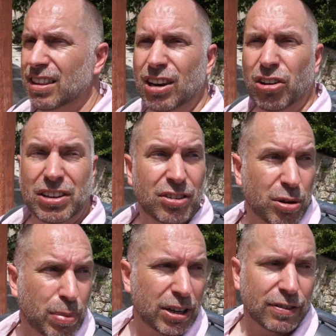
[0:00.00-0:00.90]
the light isn't
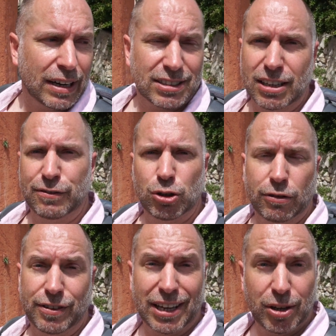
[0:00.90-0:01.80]
the best for landscape
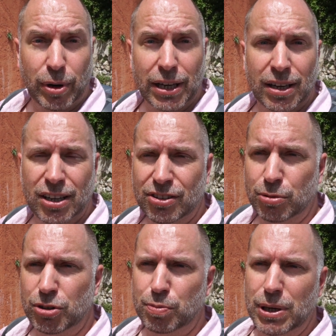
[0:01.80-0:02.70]
photography anyway,
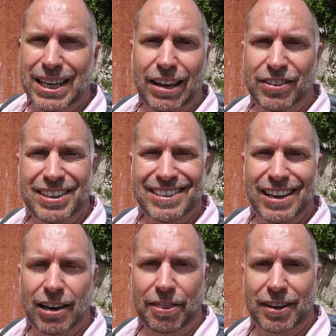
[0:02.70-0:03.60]
so we're just picking out the
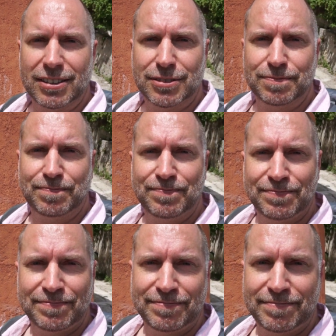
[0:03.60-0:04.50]
detail and things.
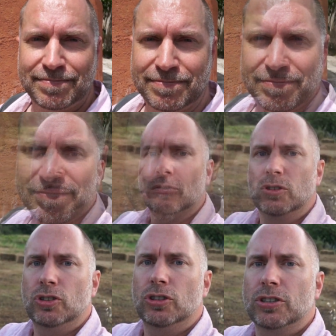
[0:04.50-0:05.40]

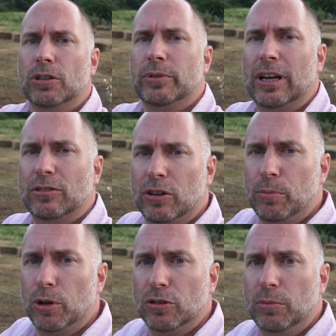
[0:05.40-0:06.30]
Just come down to the
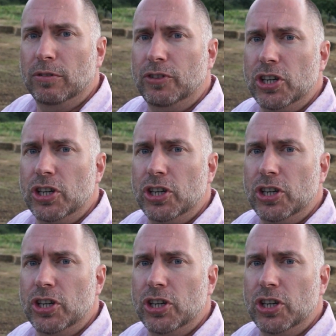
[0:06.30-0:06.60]
bottom of